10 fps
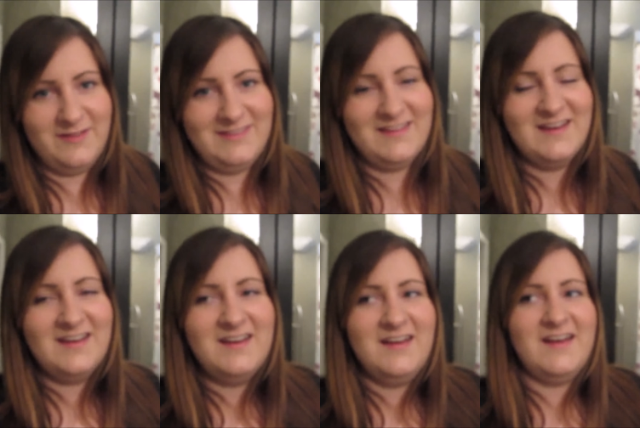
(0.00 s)
month.
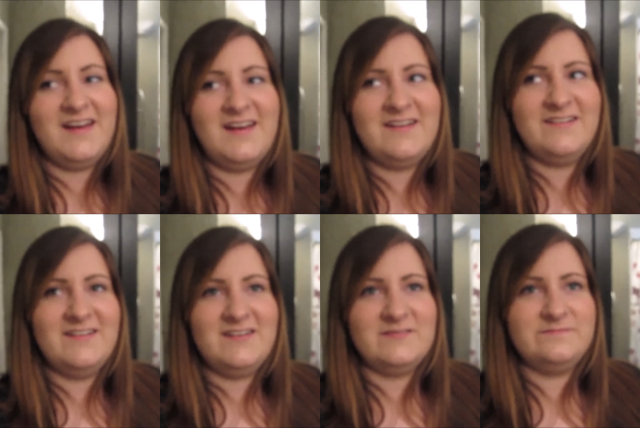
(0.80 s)

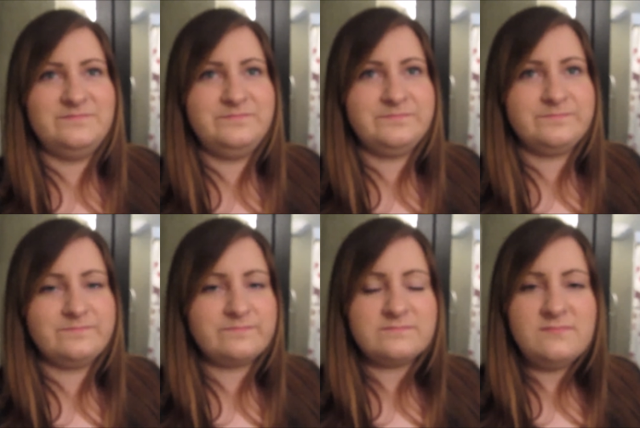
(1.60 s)
And um,
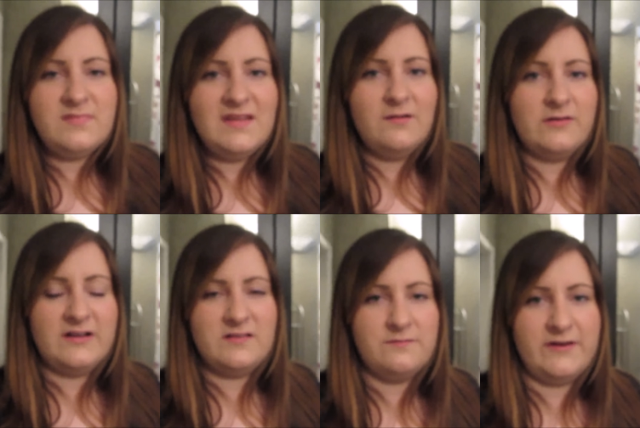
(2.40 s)
I want to
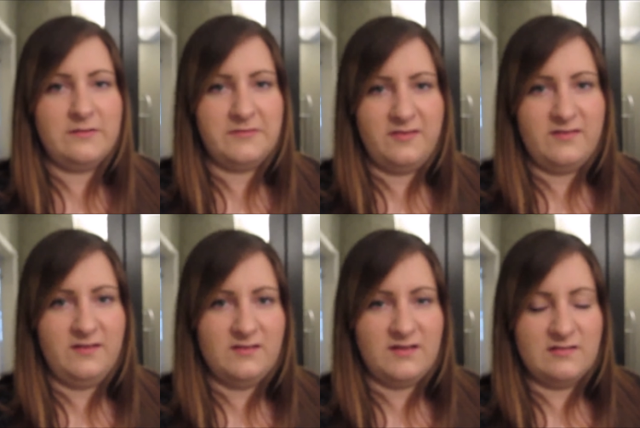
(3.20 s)
get some vitamin
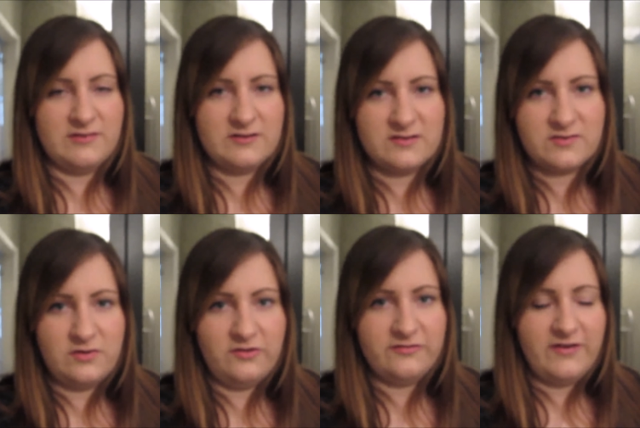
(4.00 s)
C to get rid of this
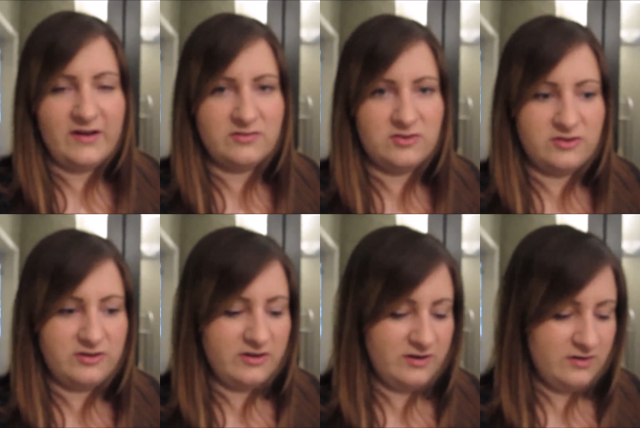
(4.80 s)
cold
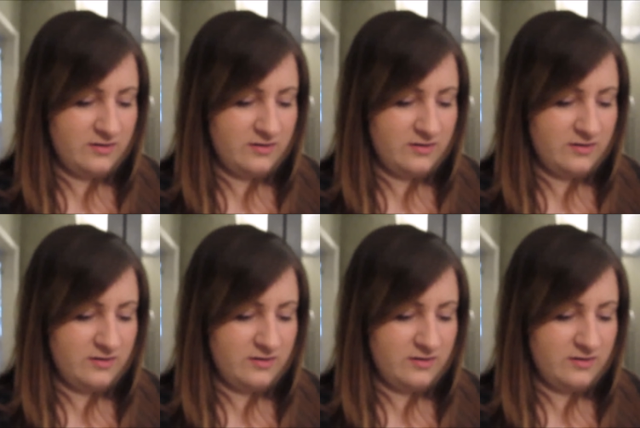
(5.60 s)
faster.